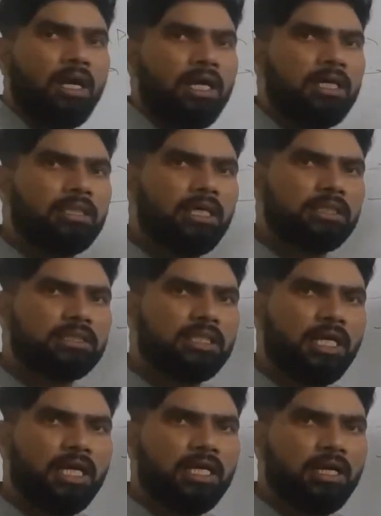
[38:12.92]
the
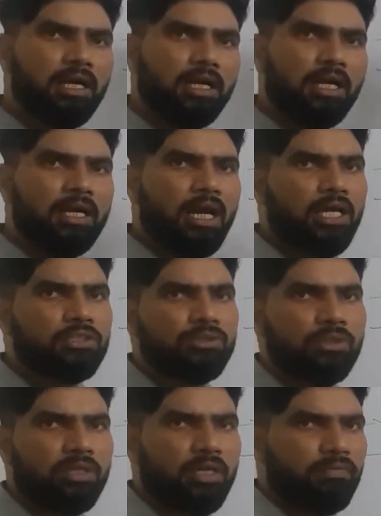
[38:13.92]
state again has to
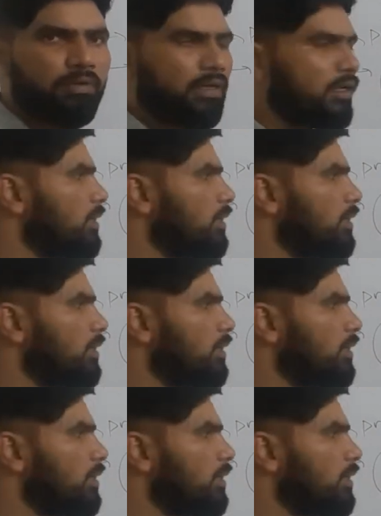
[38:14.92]
interfere,